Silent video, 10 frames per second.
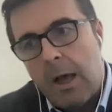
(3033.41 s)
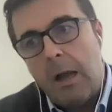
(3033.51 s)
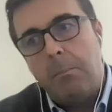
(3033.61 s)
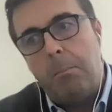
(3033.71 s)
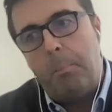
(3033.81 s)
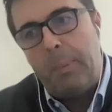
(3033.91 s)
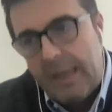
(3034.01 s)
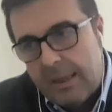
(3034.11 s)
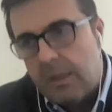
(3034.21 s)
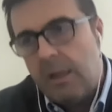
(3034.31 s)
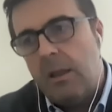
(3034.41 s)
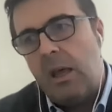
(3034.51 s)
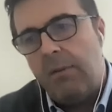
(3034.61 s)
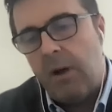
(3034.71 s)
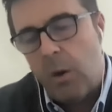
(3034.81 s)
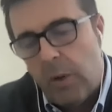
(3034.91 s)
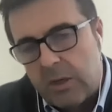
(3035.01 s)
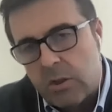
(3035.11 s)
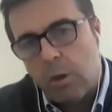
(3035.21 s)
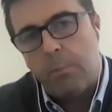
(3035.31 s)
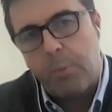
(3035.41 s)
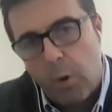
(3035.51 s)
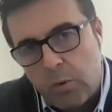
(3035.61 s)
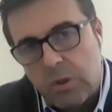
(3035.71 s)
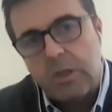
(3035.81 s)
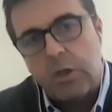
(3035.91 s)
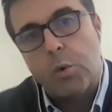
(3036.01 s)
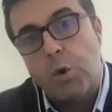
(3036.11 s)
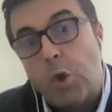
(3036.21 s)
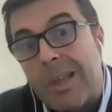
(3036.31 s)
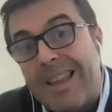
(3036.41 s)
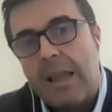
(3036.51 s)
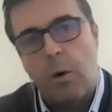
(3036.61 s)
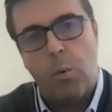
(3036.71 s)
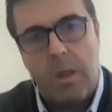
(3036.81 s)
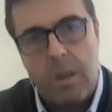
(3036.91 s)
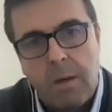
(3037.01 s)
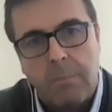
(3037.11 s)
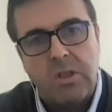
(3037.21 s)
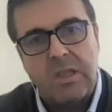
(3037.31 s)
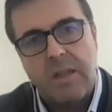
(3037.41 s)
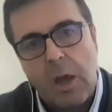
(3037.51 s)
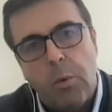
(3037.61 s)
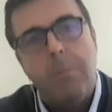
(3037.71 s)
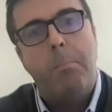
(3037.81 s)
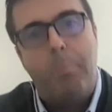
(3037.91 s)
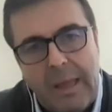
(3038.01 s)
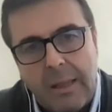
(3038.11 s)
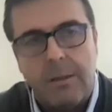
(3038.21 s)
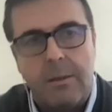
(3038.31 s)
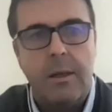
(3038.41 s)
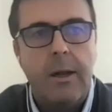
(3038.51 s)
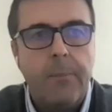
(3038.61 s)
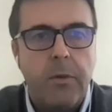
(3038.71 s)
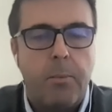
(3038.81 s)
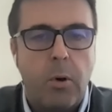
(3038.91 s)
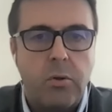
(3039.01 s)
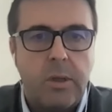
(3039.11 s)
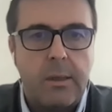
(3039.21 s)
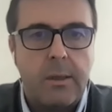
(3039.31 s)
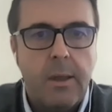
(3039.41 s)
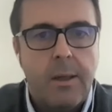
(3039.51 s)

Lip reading: and building the evaluation approaches together with them, just like we build the project.